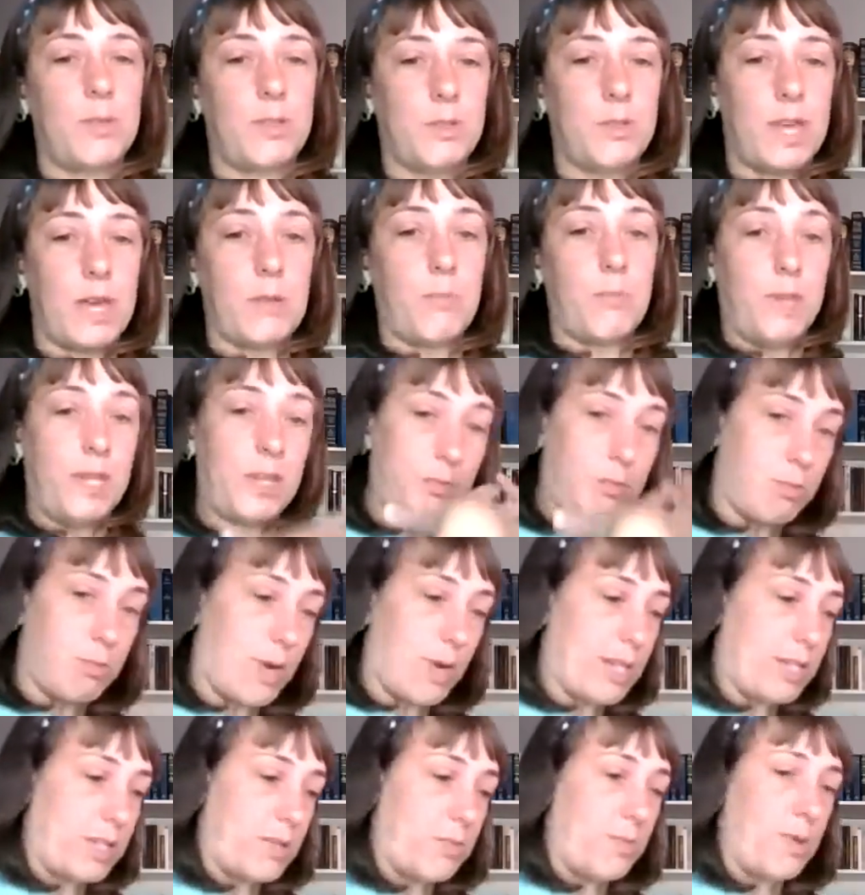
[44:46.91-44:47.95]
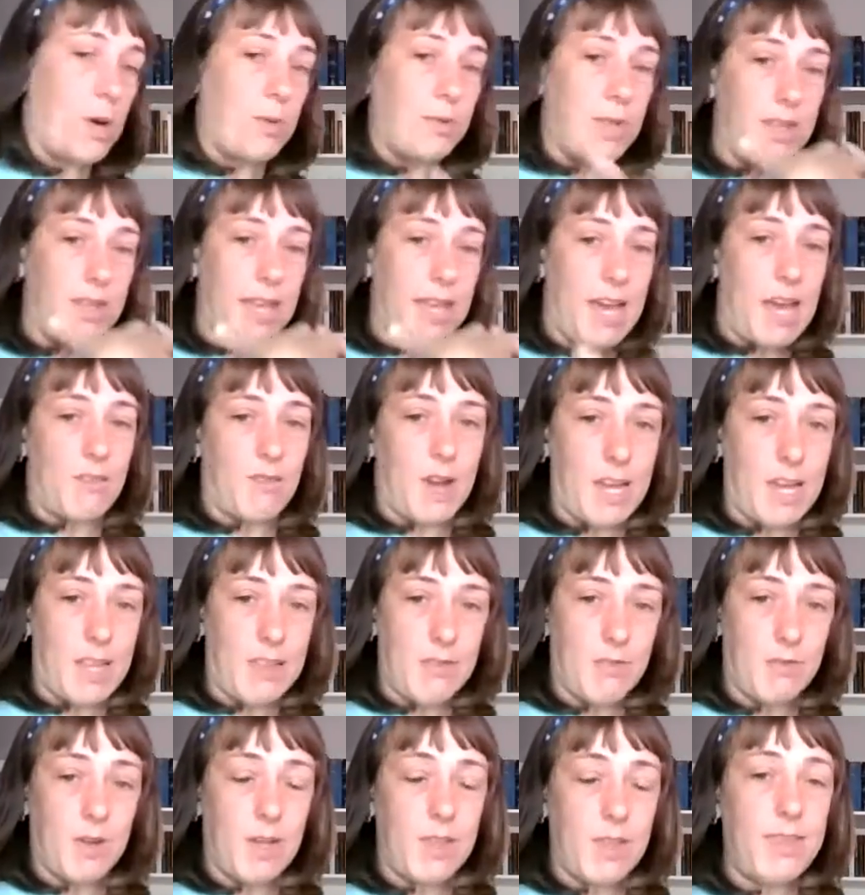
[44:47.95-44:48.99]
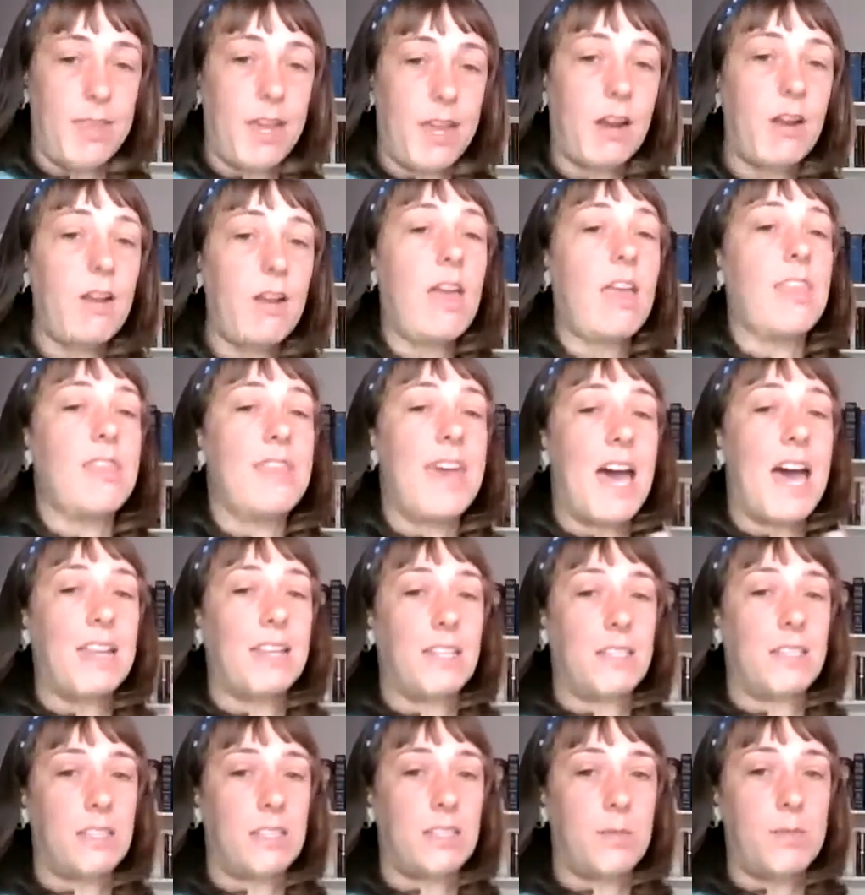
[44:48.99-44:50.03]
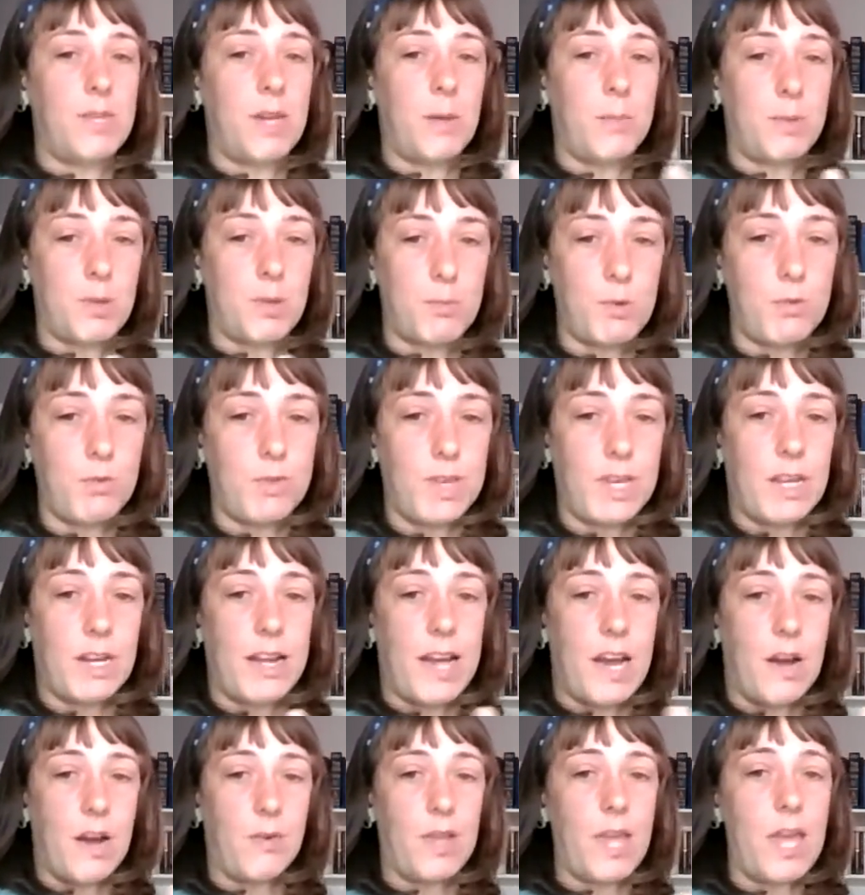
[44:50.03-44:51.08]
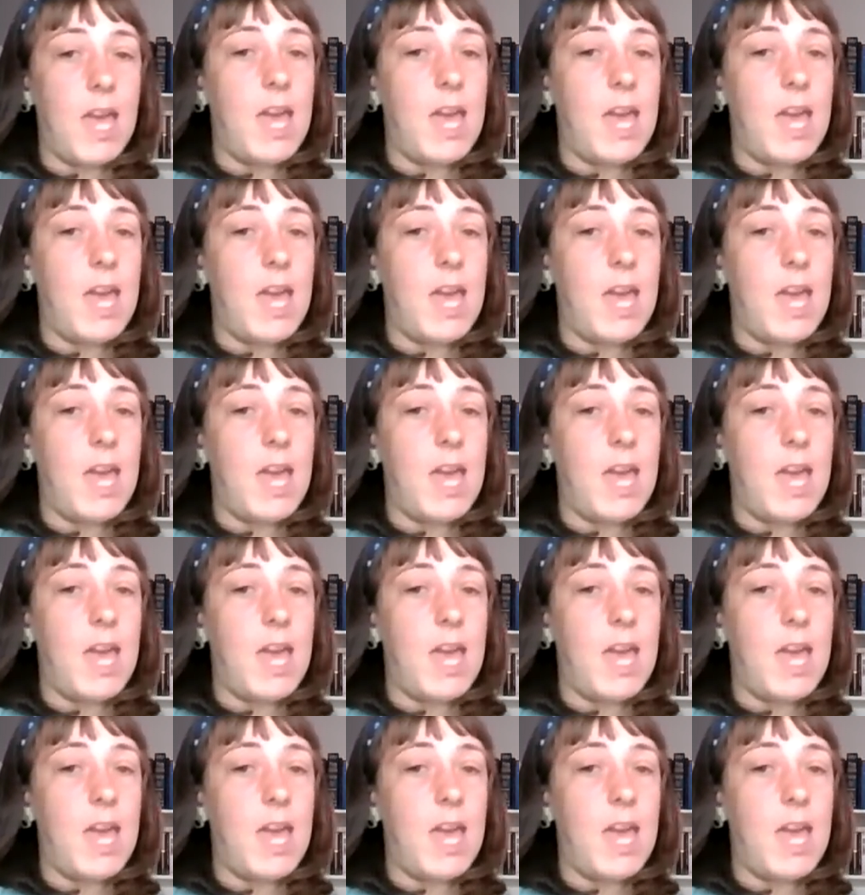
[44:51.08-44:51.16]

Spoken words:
So that big breastbone that they have right in the front there, that needs to be able to move in and out.